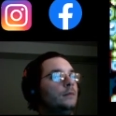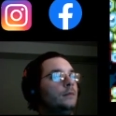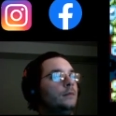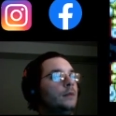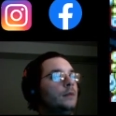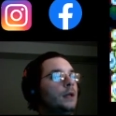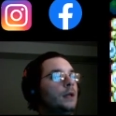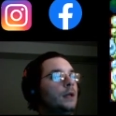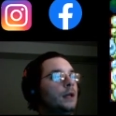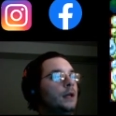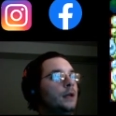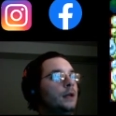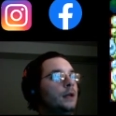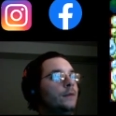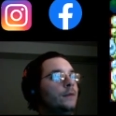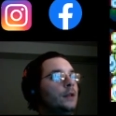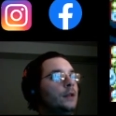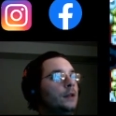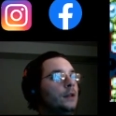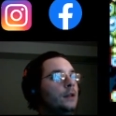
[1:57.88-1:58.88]

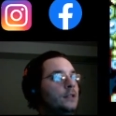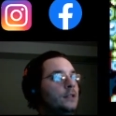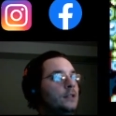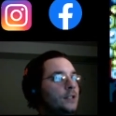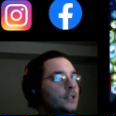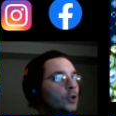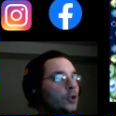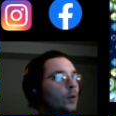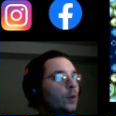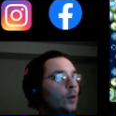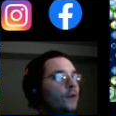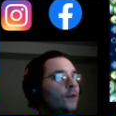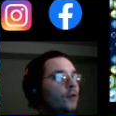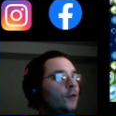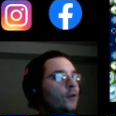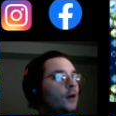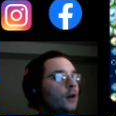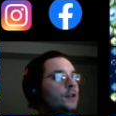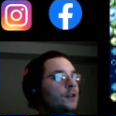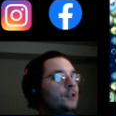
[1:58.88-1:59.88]
this is actually a way
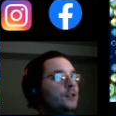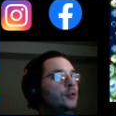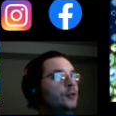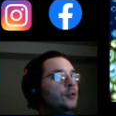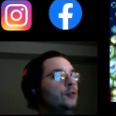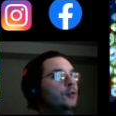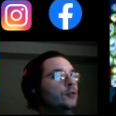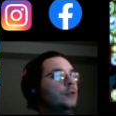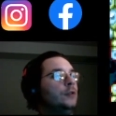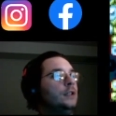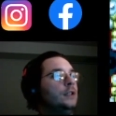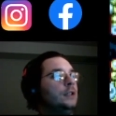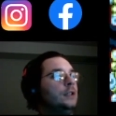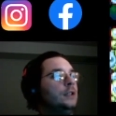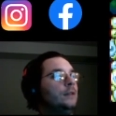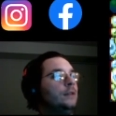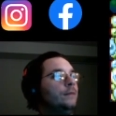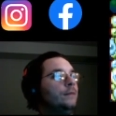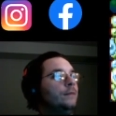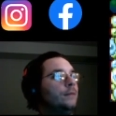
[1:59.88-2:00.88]
for us to...
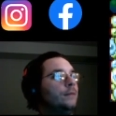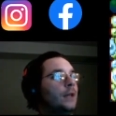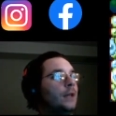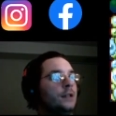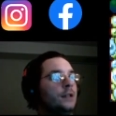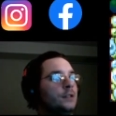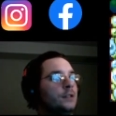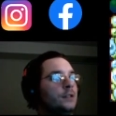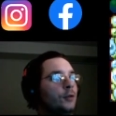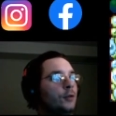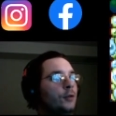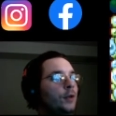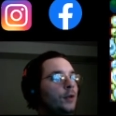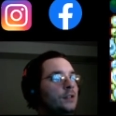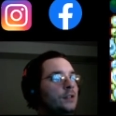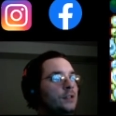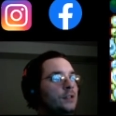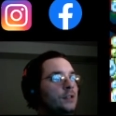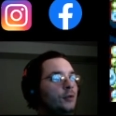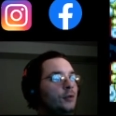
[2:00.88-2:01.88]
This is annoying.
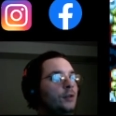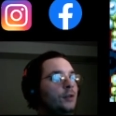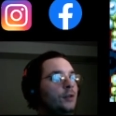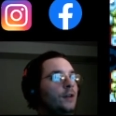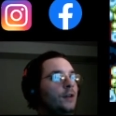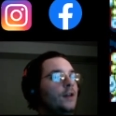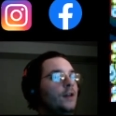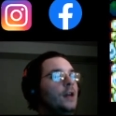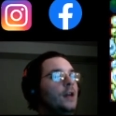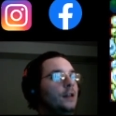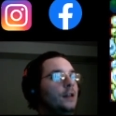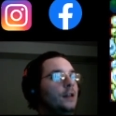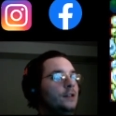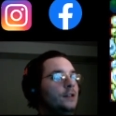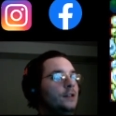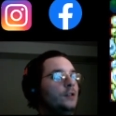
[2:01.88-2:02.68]
This is actually really tough. This is the